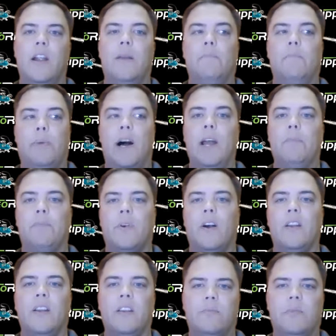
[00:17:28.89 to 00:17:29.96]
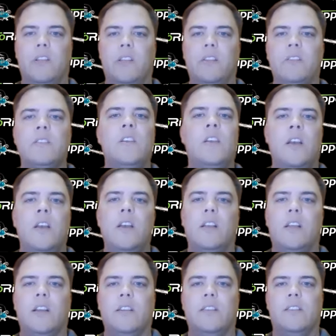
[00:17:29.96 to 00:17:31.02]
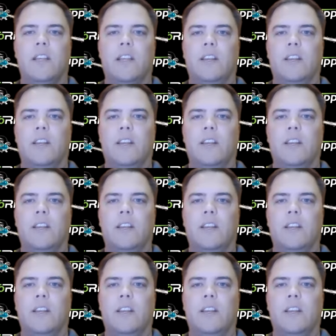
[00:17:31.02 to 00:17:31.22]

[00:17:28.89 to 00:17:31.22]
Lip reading: and buy product, please, because